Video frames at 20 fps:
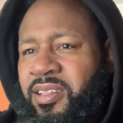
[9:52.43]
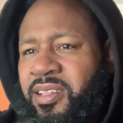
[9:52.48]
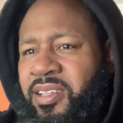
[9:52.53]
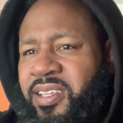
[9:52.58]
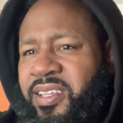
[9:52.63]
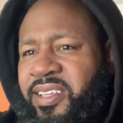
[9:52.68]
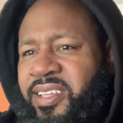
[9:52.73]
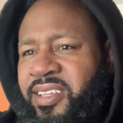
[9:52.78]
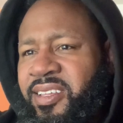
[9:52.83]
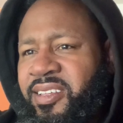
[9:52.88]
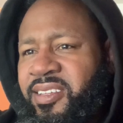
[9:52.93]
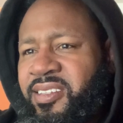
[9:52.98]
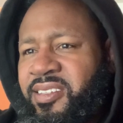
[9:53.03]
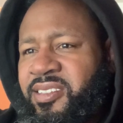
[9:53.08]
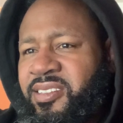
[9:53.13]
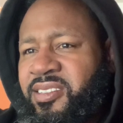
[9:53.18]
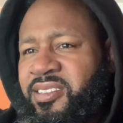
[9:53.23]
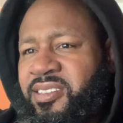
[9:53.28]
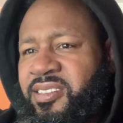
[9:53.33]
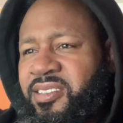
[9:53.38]

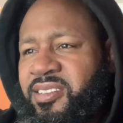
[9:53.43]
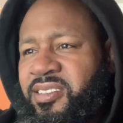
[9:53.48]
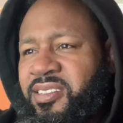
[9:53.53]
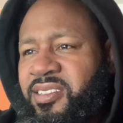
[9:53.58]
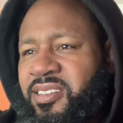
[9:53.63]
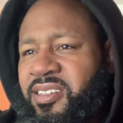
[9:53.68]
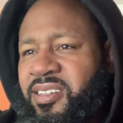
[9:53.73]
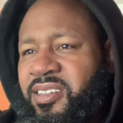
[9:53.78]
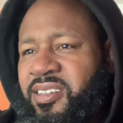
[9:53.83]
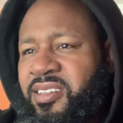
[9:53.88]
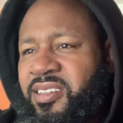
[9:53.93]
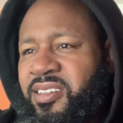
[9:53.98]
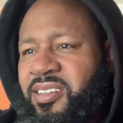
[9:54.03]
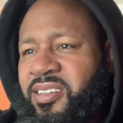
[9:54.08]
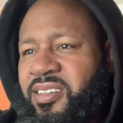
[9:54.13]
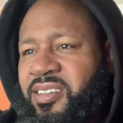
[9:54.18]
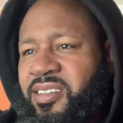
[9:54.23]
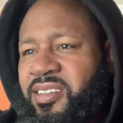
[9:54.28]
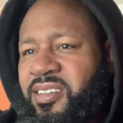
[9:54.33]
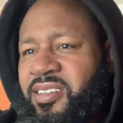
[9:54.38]

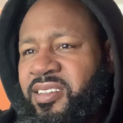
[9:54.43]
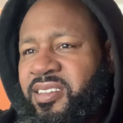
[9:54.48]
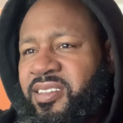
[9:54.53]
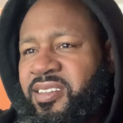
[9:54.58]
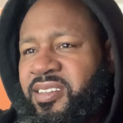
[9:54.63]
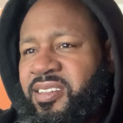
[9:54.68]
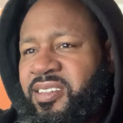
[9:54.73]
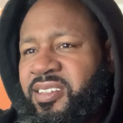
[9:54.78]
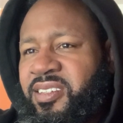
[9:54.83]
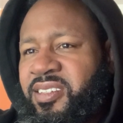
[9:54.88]
[no speech]